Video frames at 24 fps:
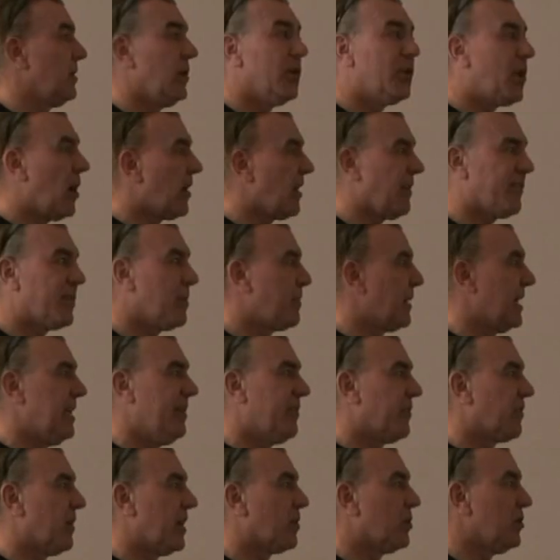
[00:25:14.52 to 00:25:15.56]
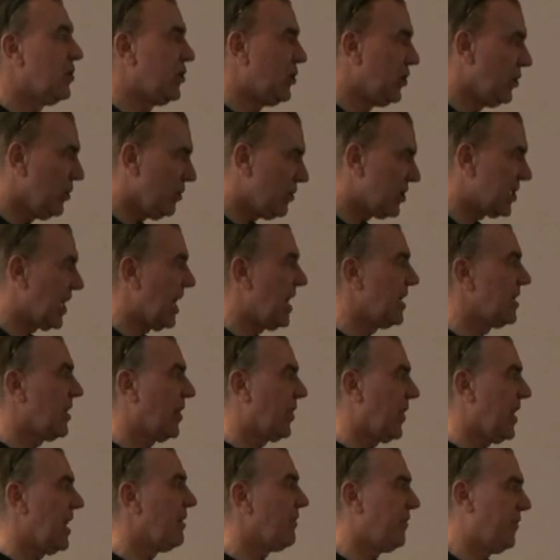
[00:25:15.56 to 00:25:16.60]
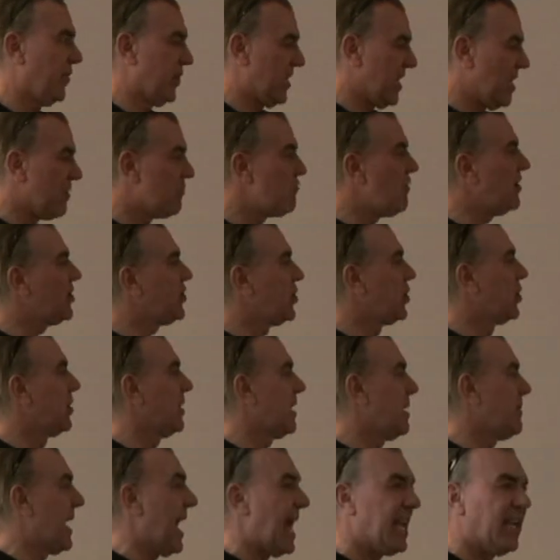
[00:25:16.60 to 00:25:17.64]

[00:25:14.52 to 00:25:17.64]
you don't have to pay for it because you signed the thing for the original limit.